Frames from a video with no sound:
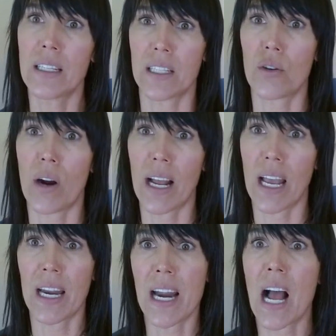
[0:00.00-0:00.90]

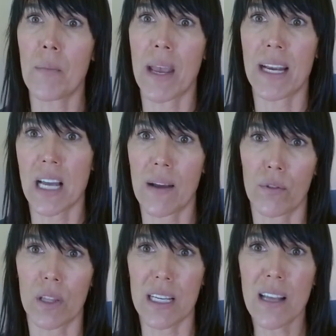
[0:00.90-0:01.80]
discredit and not make
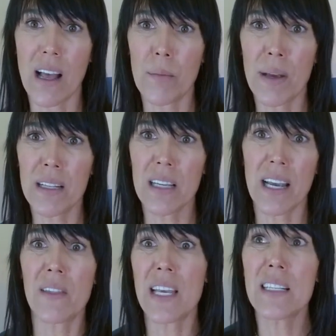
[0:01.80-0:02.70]
time for these elements.
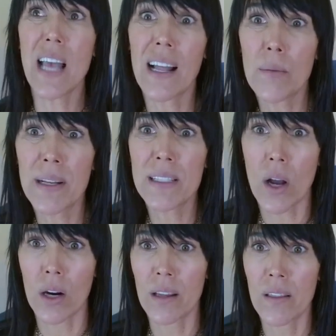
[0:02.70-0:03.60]
And these elements
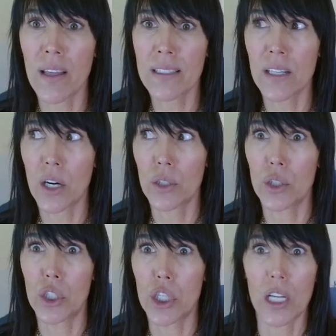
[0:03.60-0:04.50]
aren't the things that are
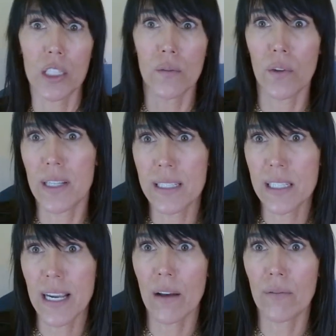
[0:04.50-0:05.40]
just for the
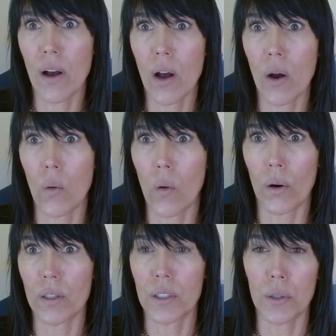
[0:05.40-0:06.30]

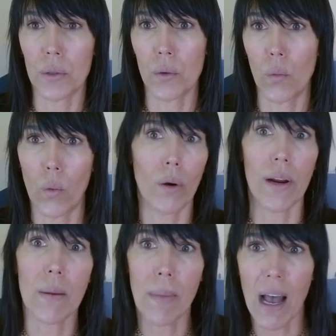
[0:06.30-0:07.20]
CFO to
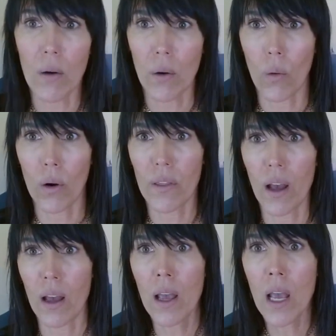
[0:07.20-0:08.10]
worry about or
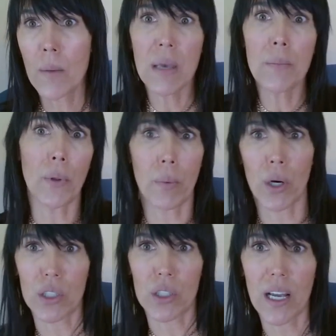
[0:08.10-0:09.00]
the people
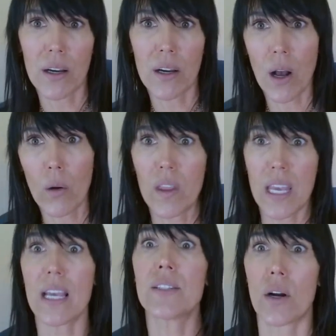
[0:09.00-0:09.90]
person. You know,
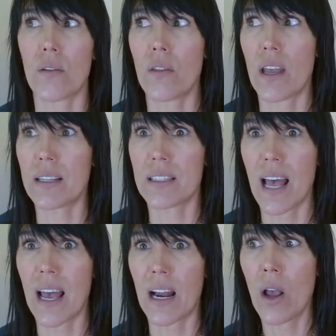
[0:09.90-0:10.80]
these are things
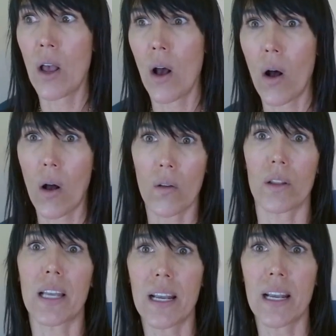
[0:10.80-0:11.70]
that all
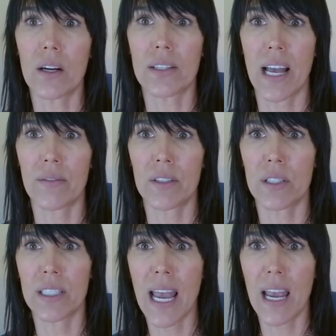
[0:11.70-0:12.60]
the leaders have
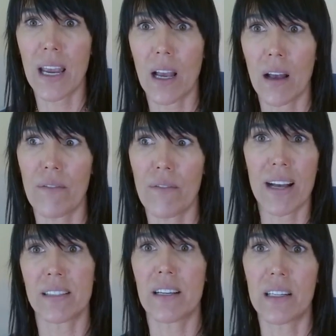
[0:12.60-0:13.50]
to take a
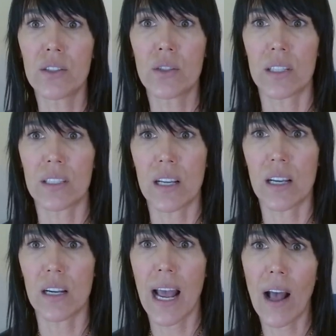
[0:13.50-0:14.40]
vested interest
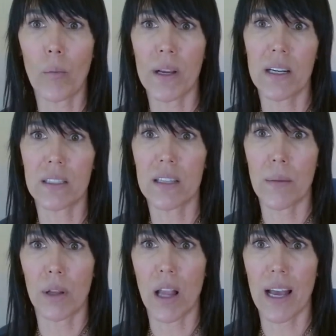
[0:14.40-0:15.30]
in helping to
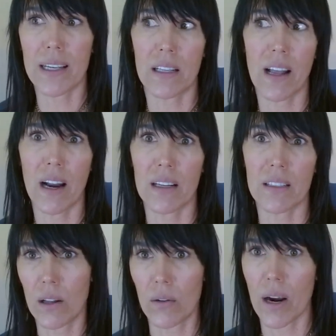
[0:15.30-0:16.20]
stabilize and then
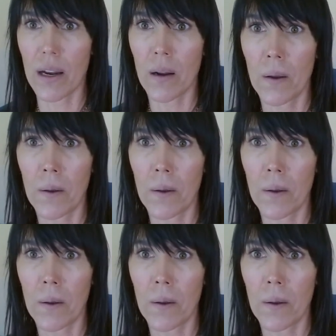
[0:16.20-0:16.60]
accelerate.